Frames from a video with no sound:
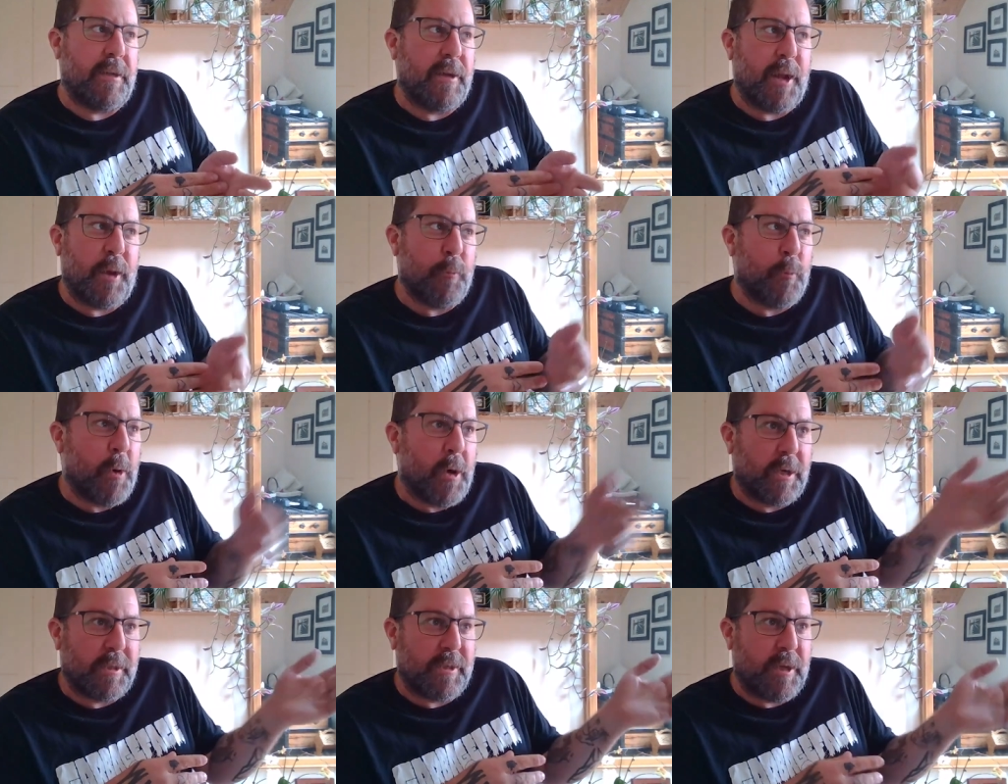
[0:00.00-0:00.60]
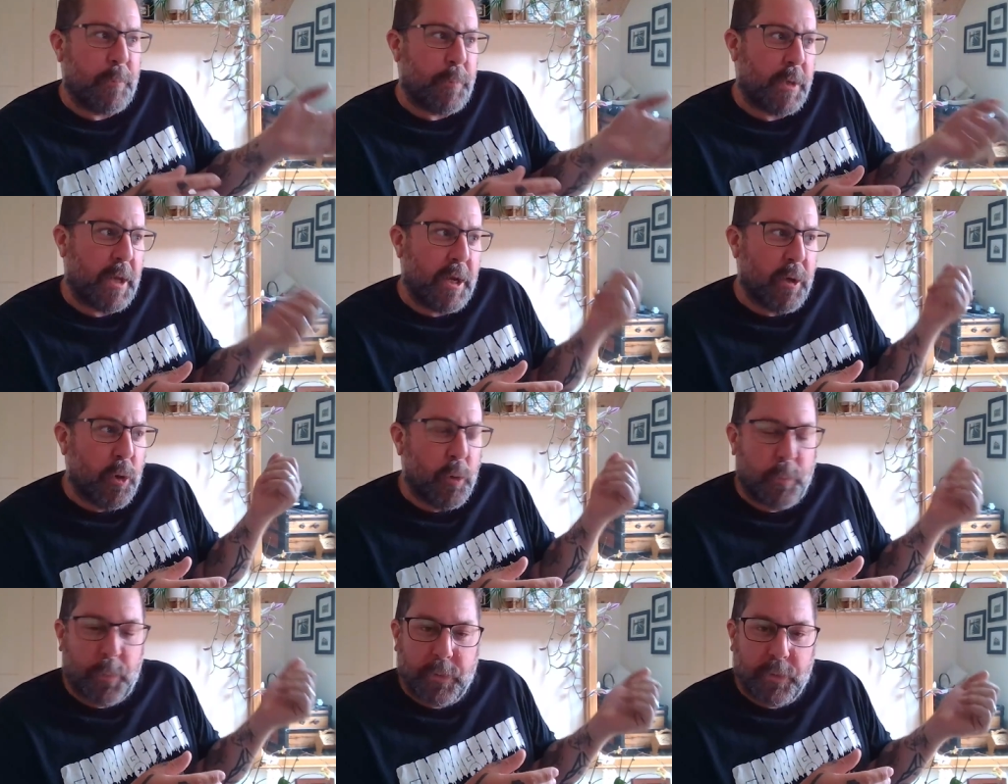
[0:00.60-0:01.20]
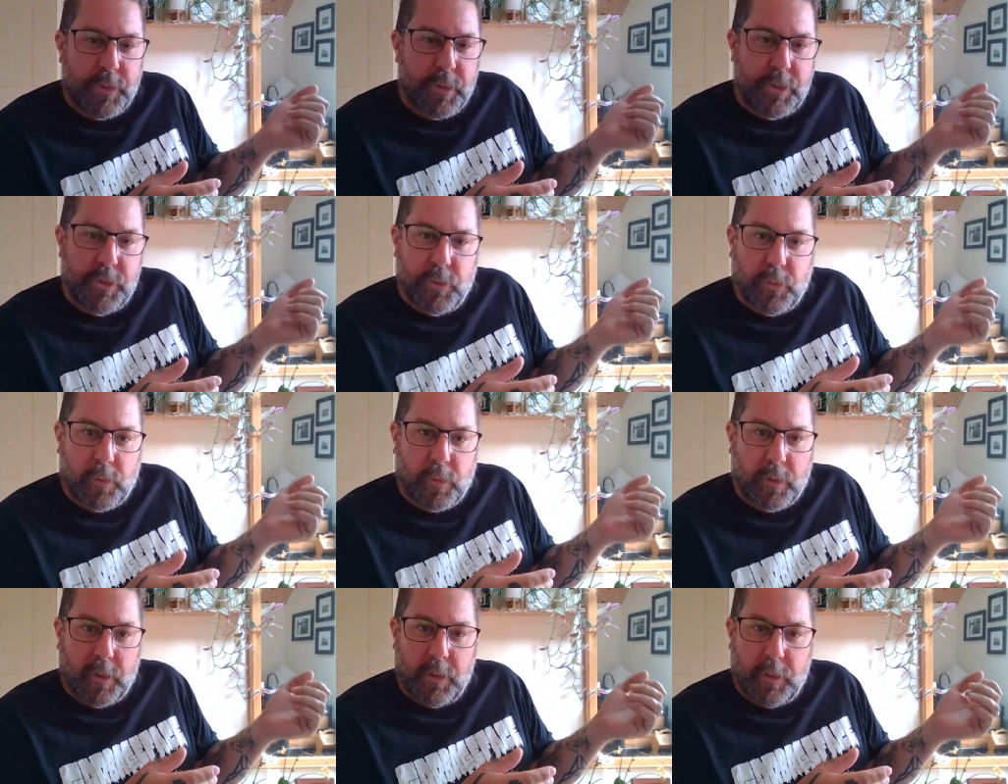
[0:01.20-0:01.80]
and I walked up and I opened the
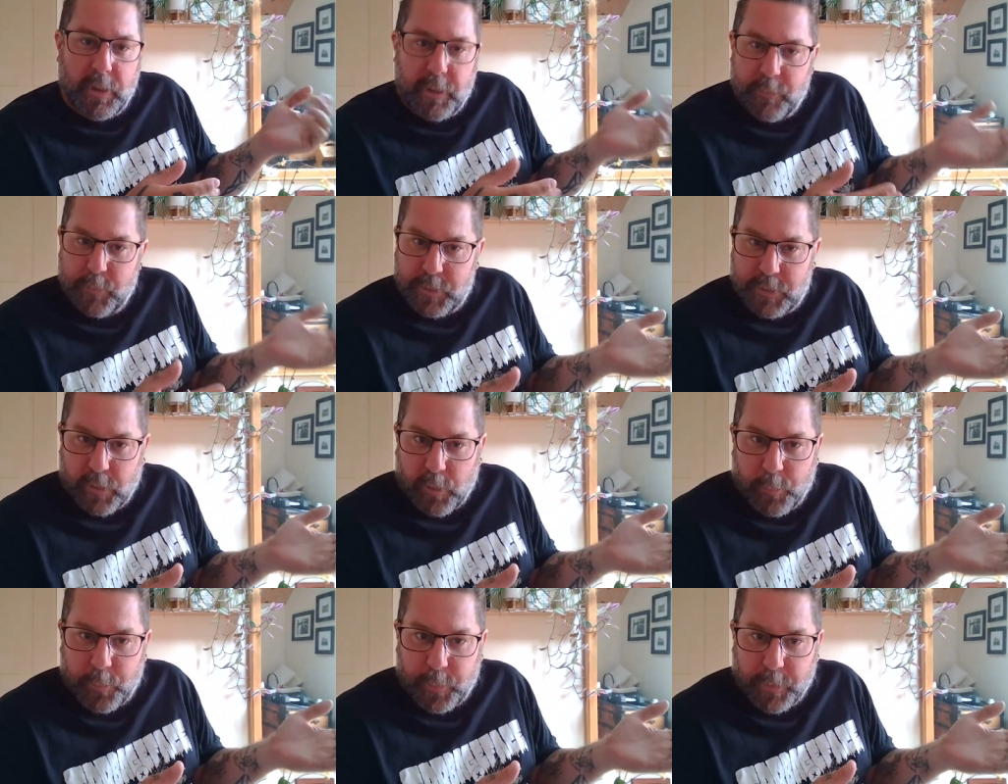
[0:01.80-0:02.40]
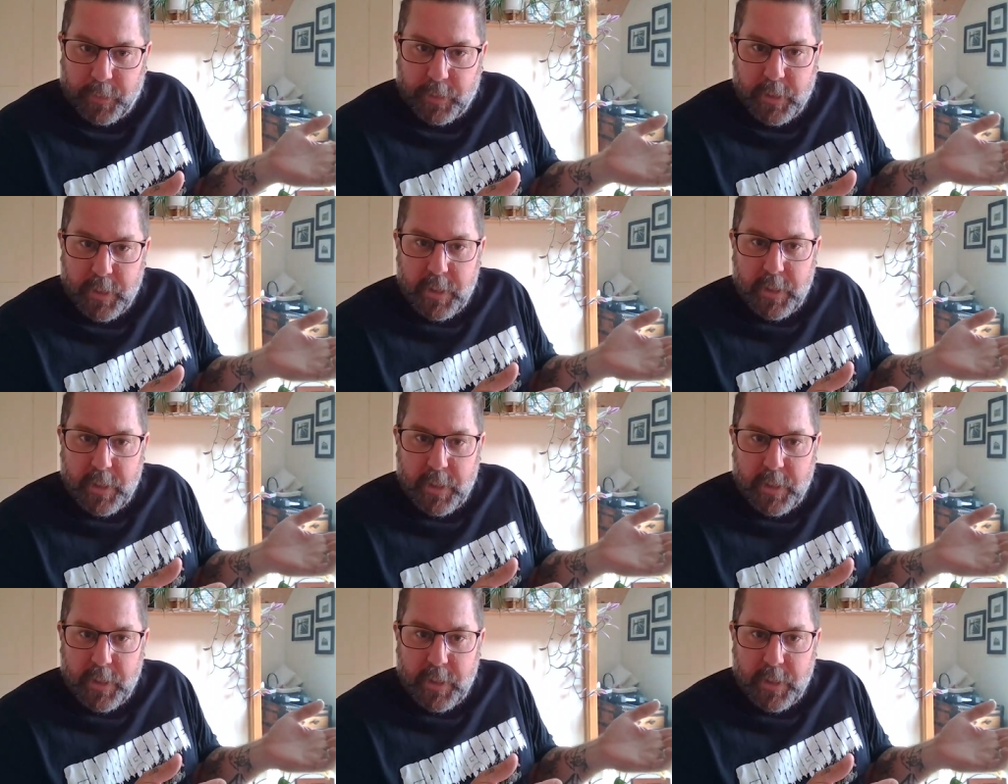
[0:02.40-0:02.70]
door and it was open,